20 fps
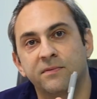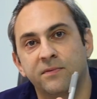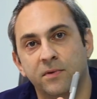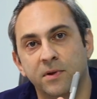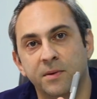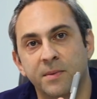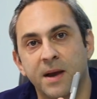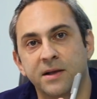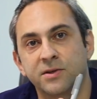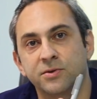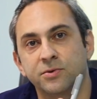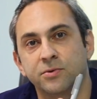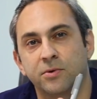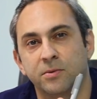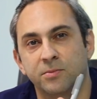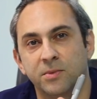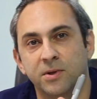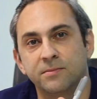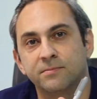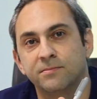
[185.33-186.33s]
fully back to
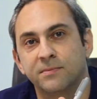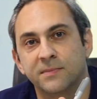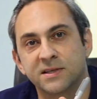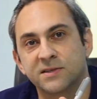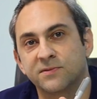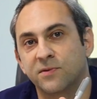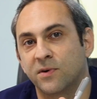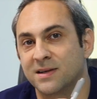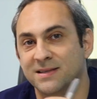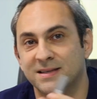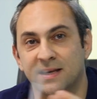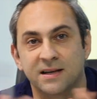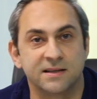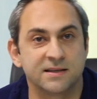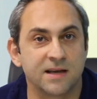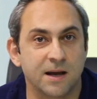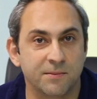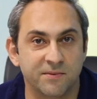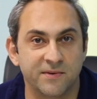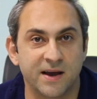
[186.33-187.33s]
normal as far as any
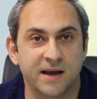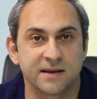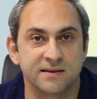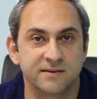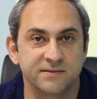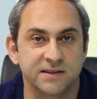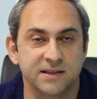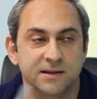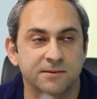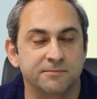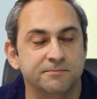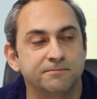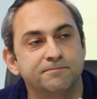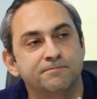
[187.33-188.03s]
type of activity.